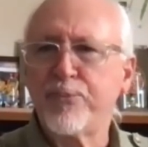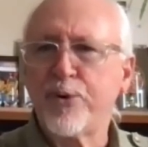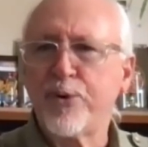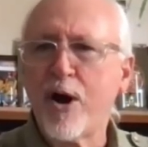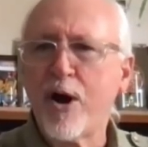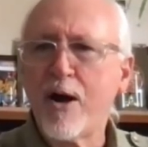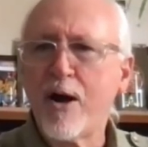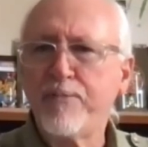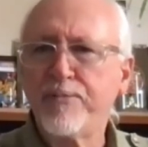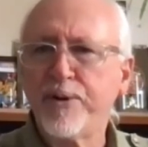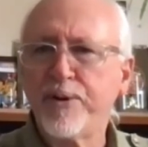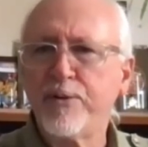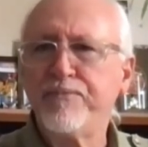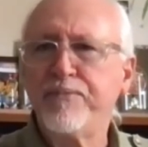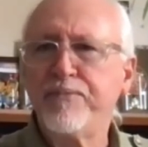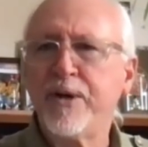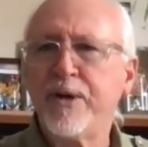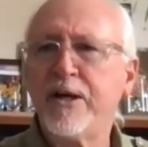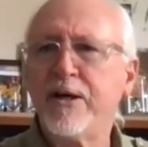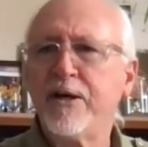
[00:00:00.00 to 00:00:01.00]

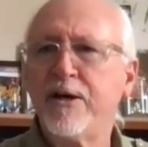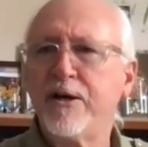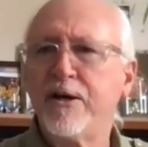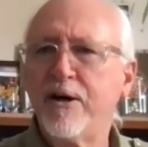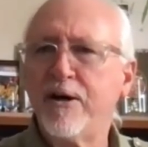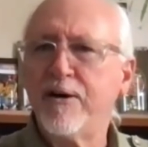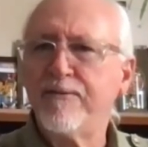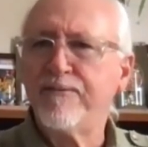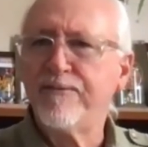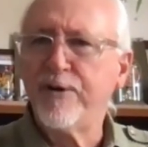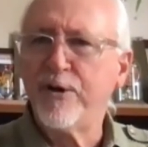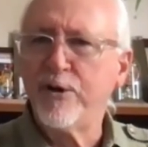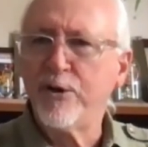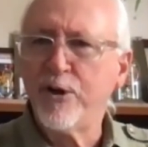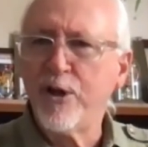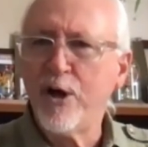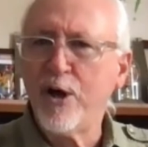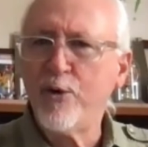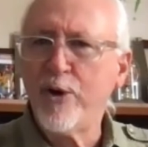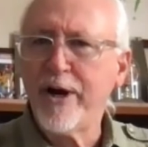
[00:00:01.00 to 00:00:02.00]
problem of
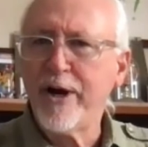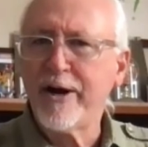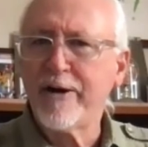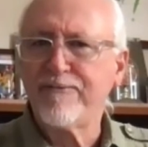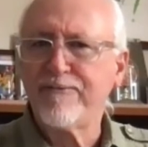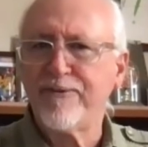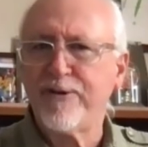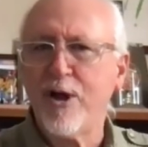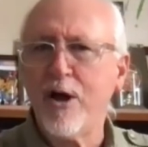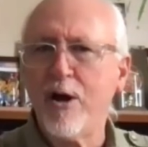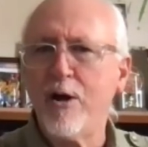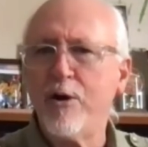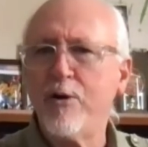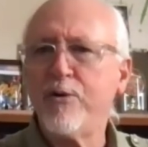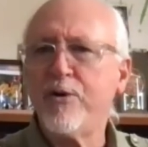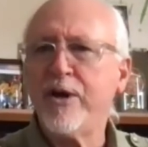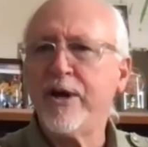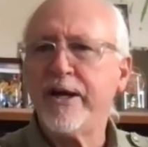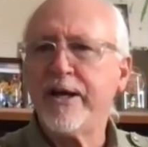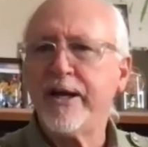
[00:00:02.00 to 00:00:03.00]
low
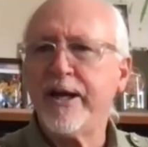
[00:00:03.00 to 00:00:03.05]
airflow,